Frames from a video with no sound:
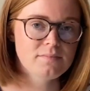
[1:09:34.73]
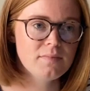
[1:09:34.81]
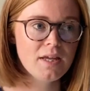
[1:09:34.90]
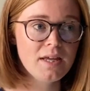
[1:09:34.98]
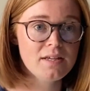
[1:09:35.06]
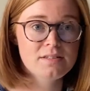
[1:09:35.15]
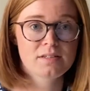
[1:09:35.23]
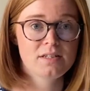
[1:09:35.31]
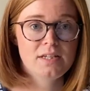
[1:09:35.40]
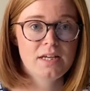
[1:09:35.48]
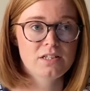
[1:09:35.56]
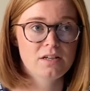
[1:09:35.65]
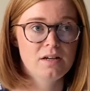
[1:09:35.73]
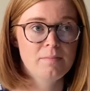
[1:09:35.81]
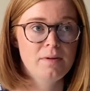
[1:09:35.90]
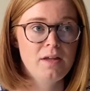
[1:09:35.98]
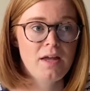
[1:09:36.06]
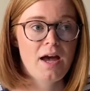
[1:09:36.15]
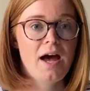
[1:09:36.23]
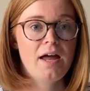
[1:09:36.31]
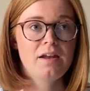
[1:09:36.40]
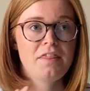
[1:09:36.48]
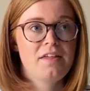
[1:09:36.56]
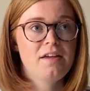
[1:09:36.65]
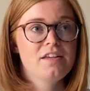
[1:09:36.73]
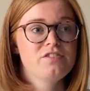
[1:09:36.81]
It is going to take time, and I think it's